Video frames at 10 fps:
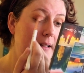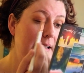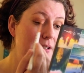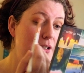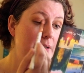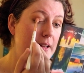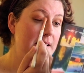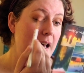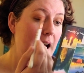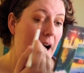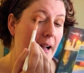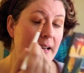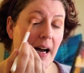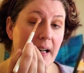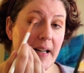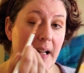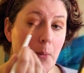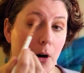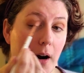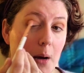let's do this. I'd gotten an
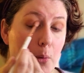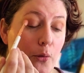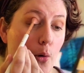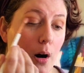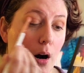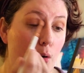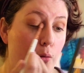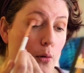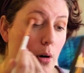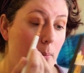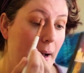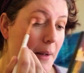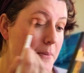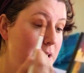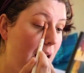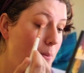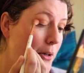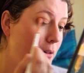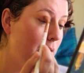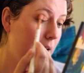MRI before for my
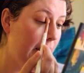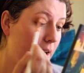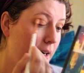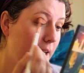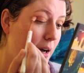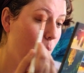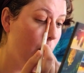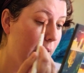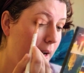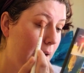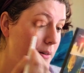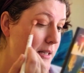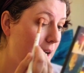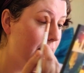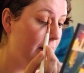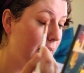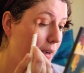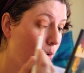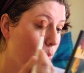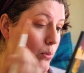abdominal area when I was having
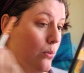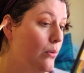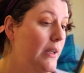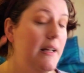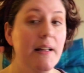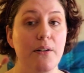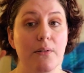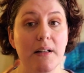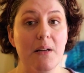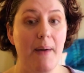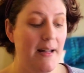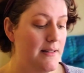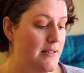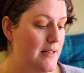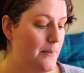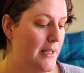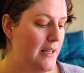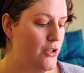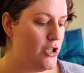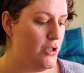like really, really bad stomach
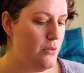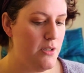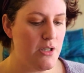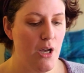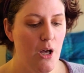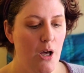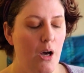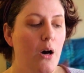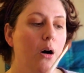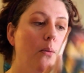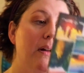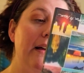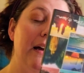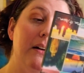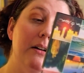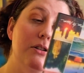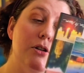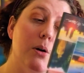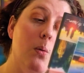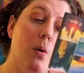issues. where like I couldn't
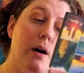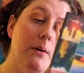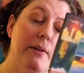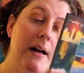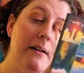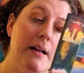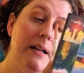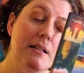drink water without getting